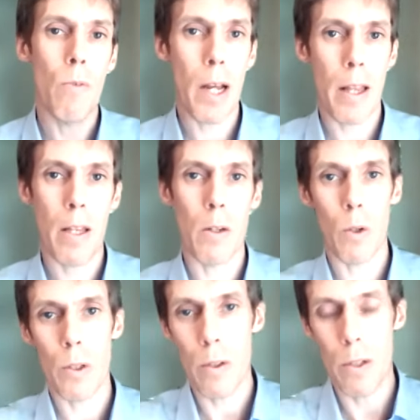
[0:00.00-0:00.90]
rather than
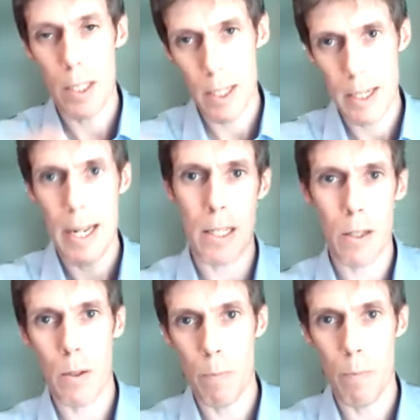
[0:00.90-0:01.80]
also just
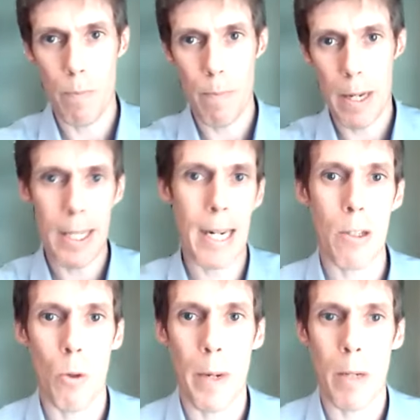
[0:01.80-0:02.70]
connect to
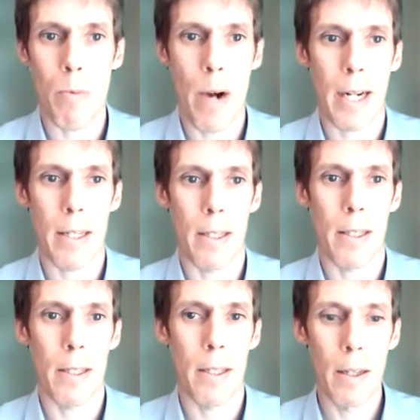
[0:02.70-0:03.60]
international best
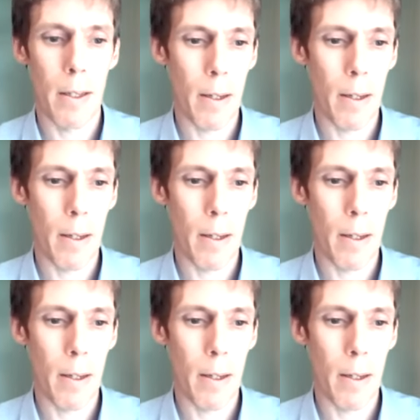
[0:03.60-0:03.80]
practice.